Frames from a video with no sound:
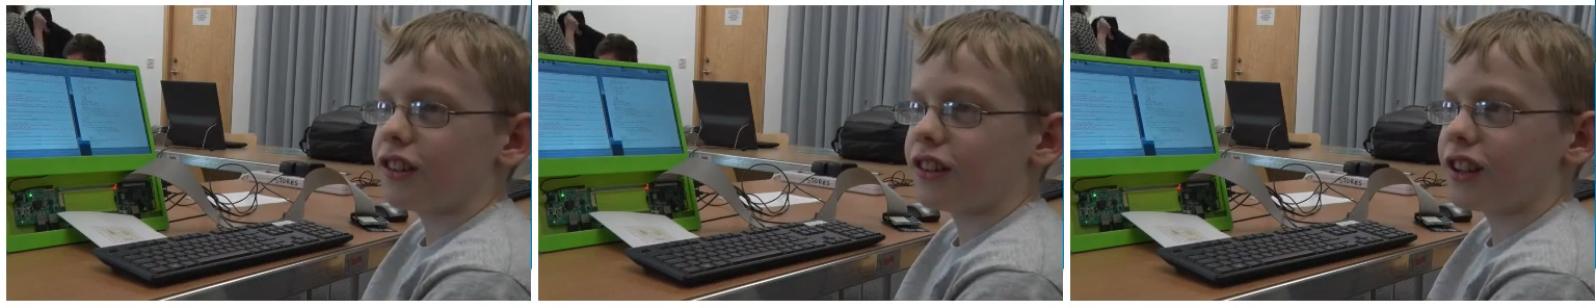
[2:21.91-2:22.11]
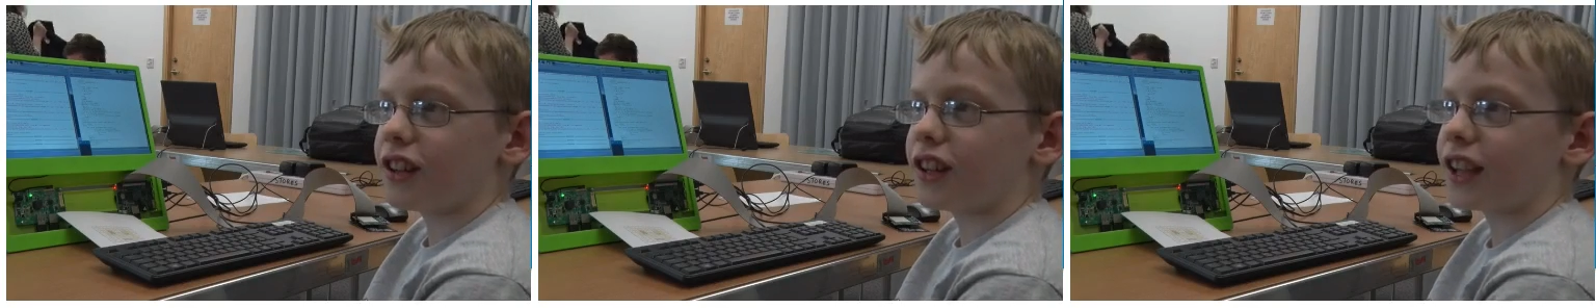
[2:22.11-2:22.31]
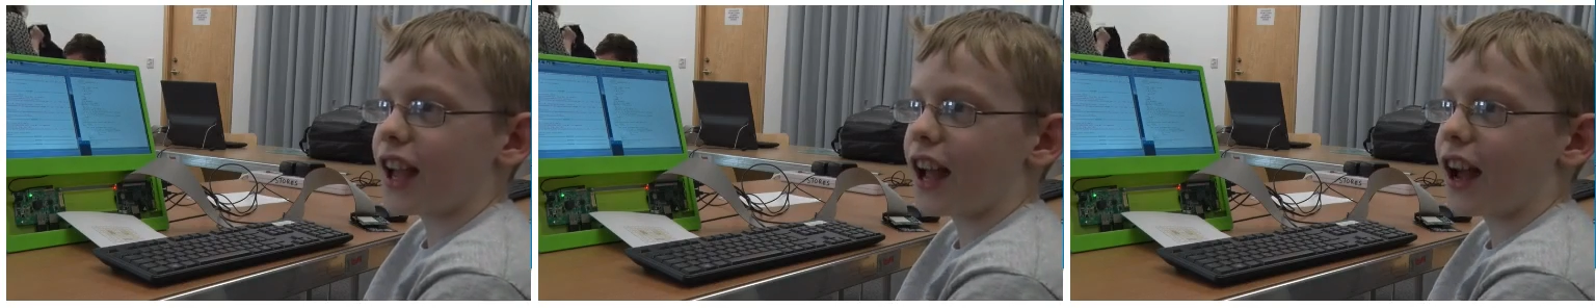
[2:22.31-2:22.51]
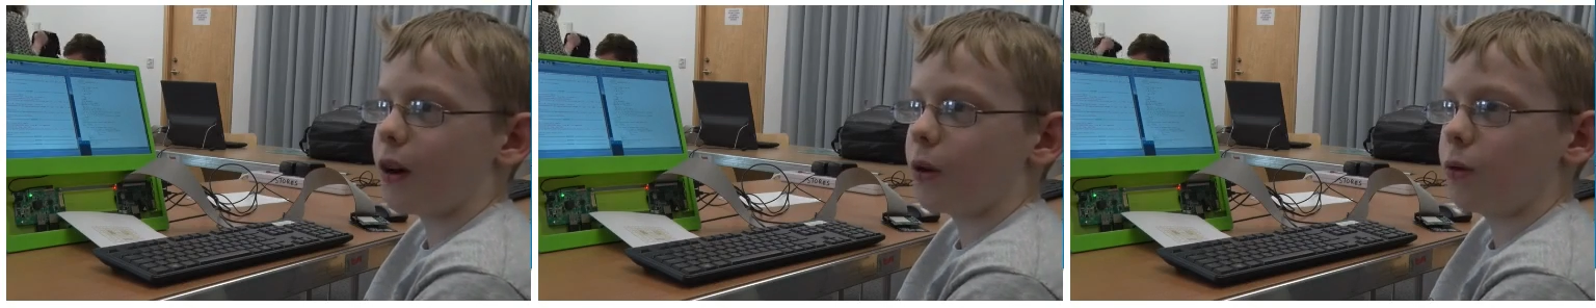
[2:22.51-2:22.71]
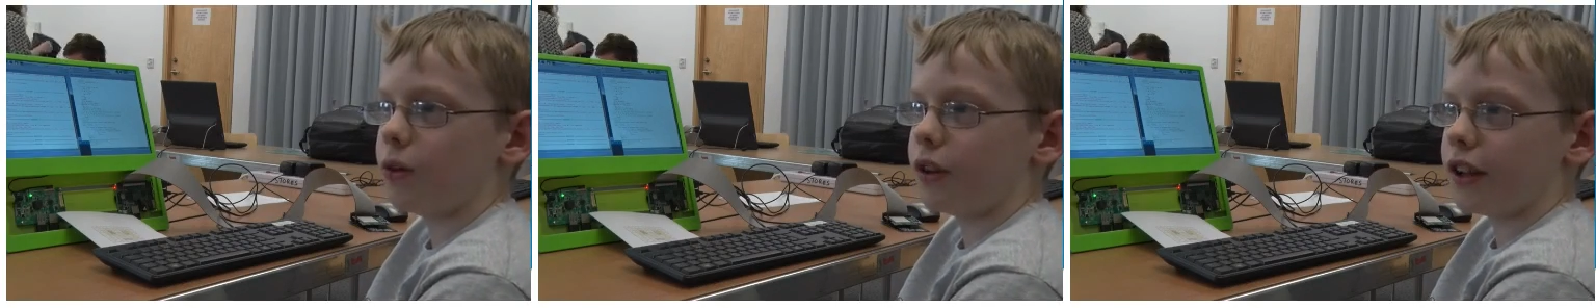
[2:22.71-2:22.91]
the cat
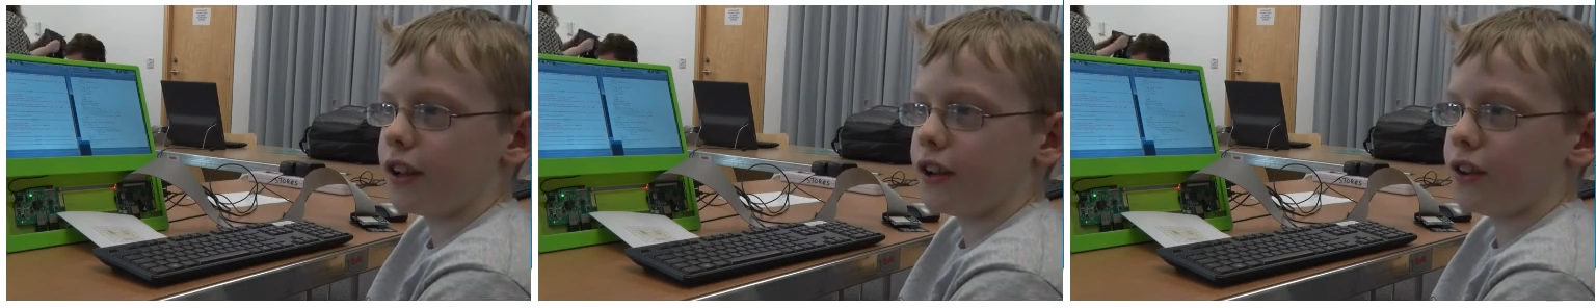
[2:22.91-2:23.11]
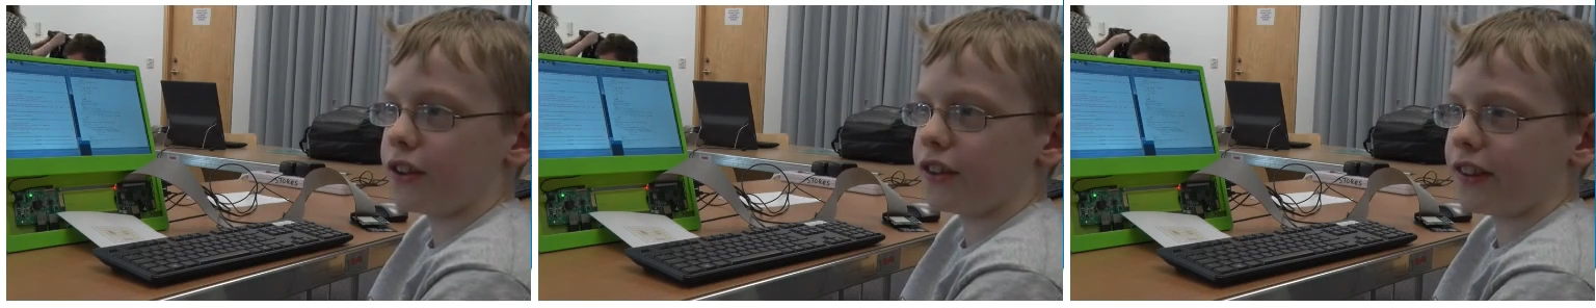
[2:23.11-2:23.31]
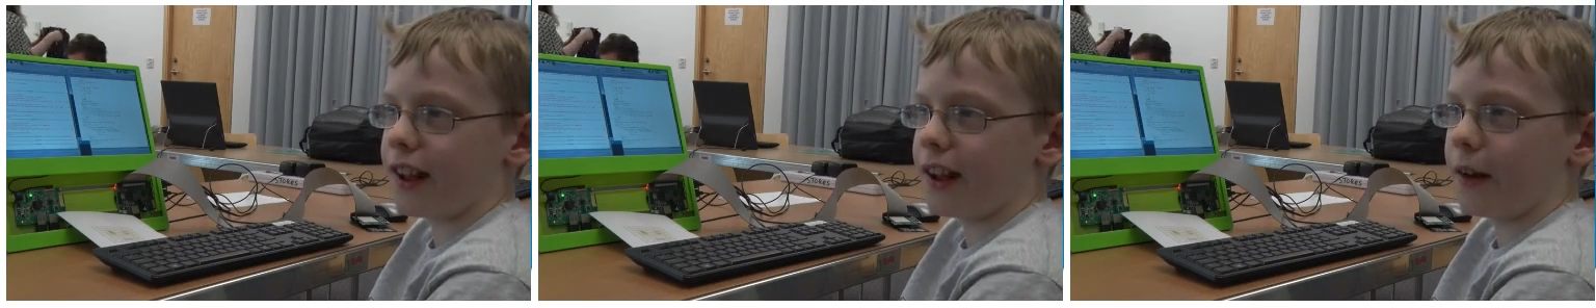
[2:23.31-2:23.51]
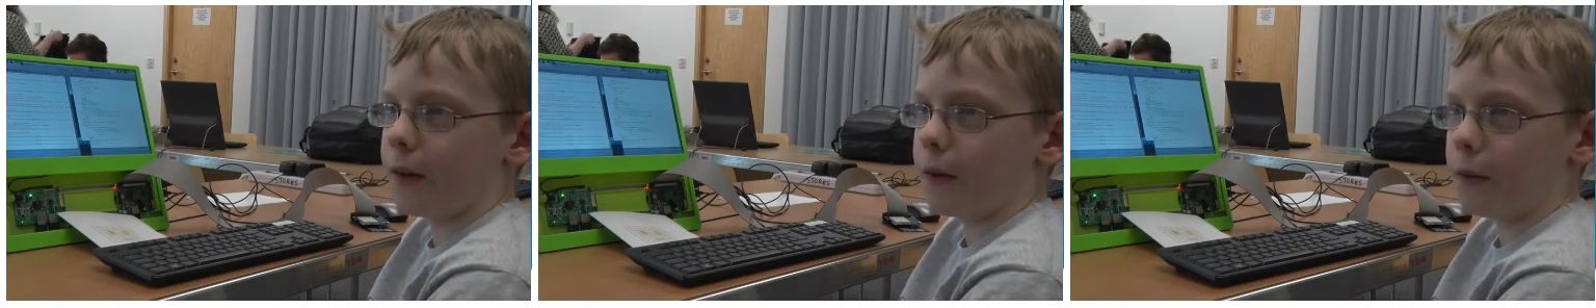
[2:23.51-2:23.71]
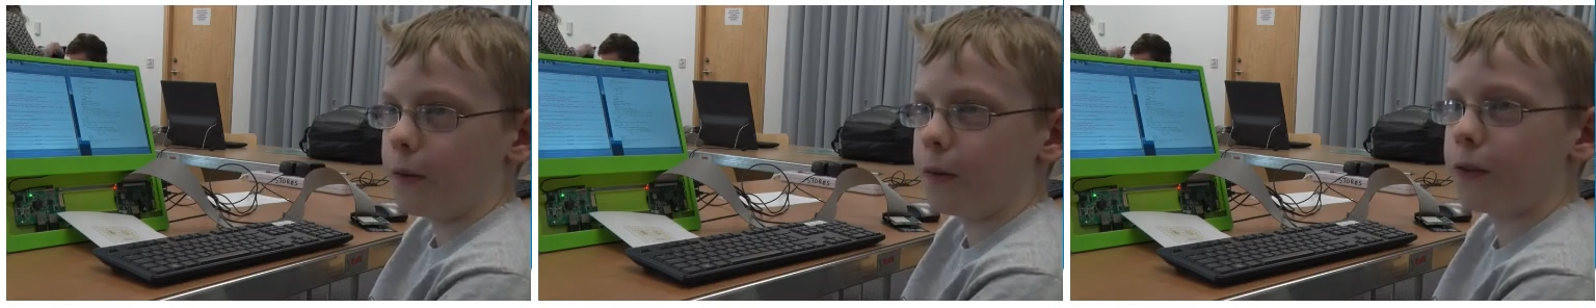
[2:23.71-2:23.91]
will lose
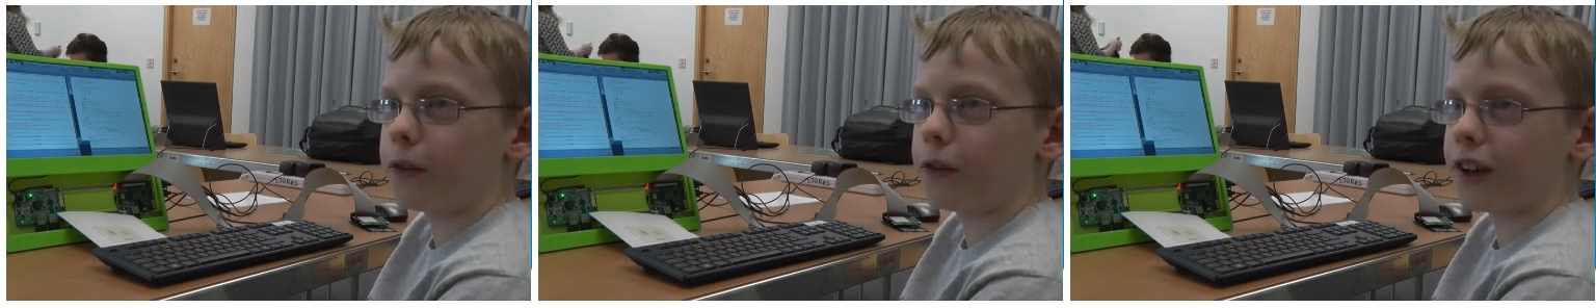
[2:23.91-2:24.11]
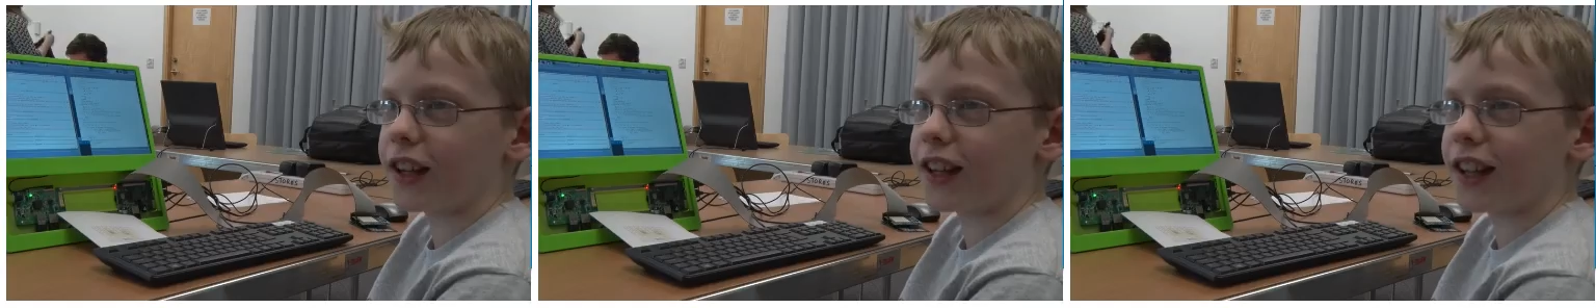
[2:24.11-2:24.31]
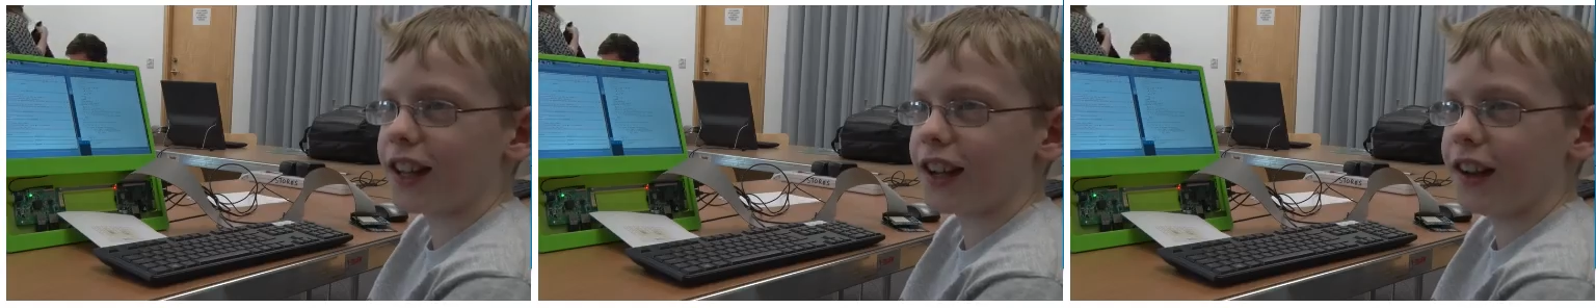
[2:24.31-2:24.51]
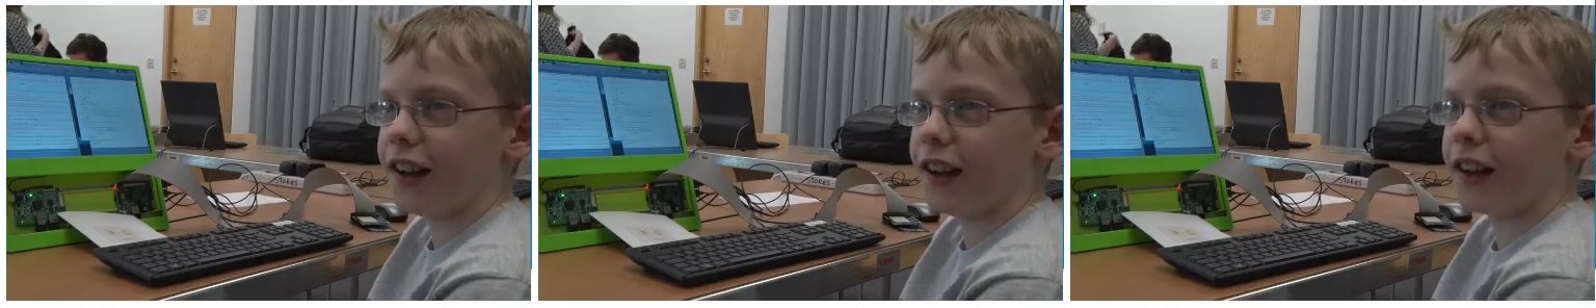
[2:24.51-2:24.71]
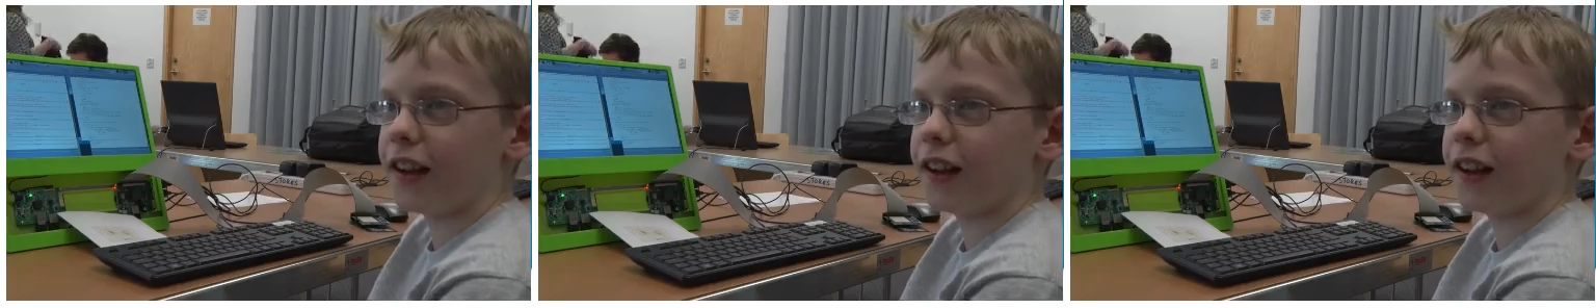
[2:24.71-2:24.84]
health again.